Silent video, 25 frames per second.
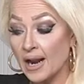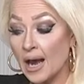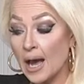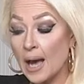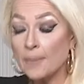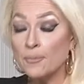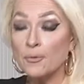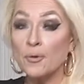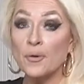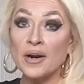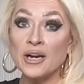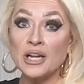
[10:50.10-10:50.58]

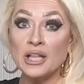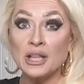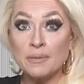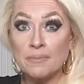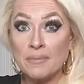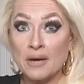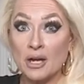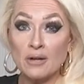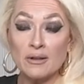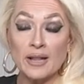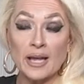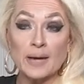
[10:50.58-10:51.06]
upgrade in the
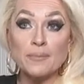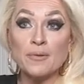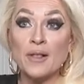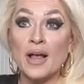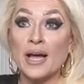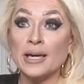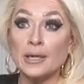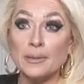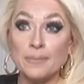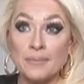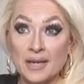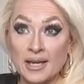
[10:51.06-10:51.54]
metal like
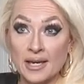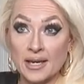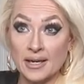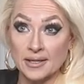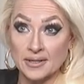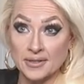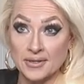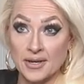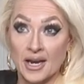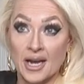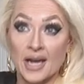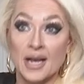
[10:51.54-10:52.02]
platinum
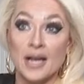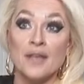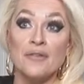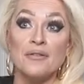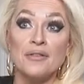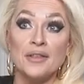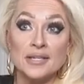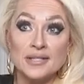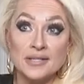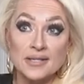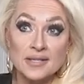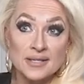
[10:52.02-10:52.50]
is,
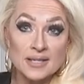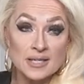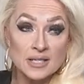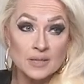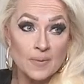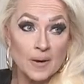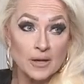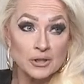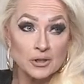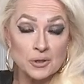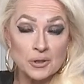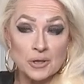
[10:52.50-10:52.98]
this is a
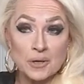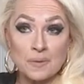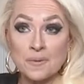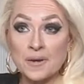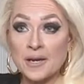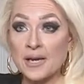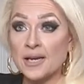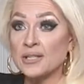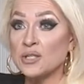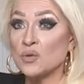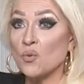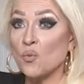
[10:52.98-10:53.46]
specialty
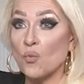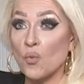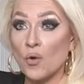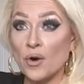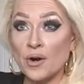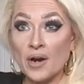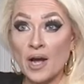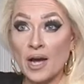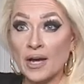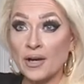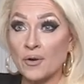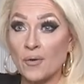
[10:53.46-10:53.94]
piece. We're
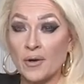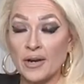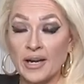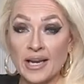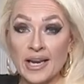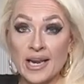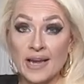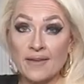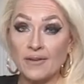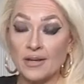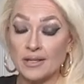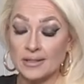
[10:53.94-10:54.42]
not going to
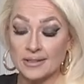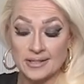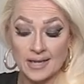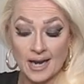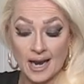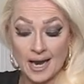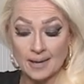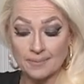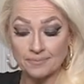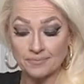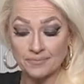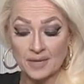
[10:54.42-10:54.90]
give it
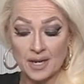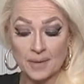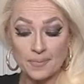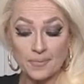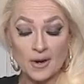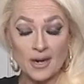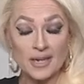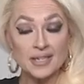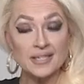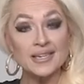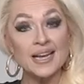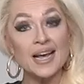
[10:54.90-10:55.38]
um, a
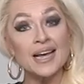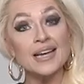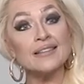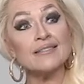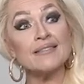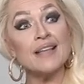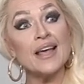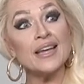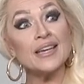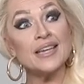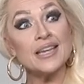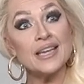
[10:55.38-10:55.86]
price tag
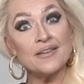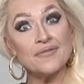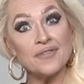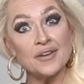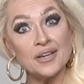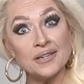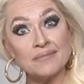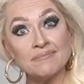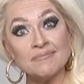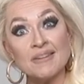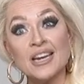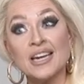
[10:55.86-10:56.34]
like
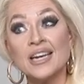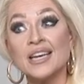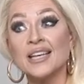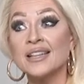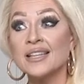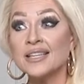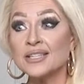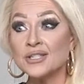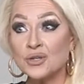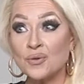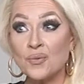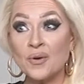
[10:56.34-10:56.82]
even
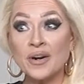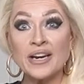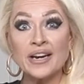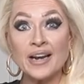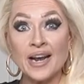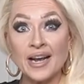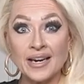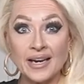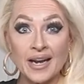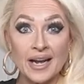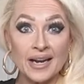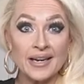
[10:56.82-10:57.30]
this
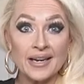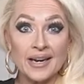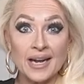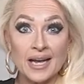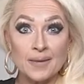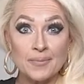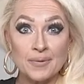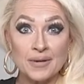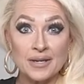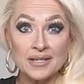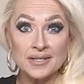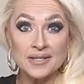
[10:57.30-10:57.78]
twenty-nine ninety-nine
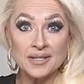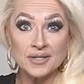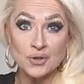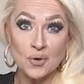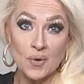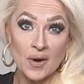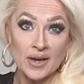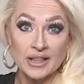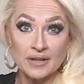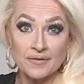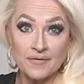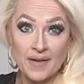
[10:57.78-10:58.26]
piece is
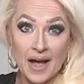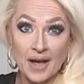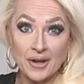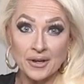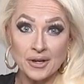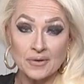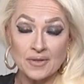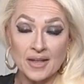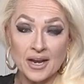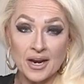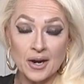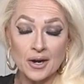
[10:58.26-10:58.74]
quite the
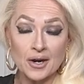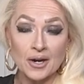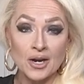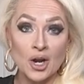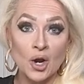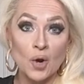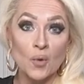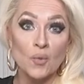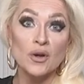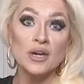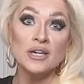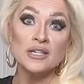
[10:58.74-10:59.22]
value there.
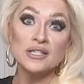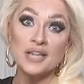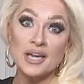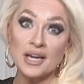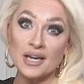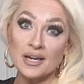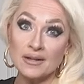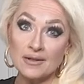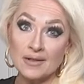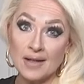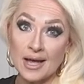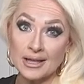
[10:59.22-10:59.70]
We're going to take
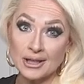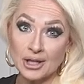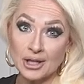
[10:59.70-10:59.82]
it a lot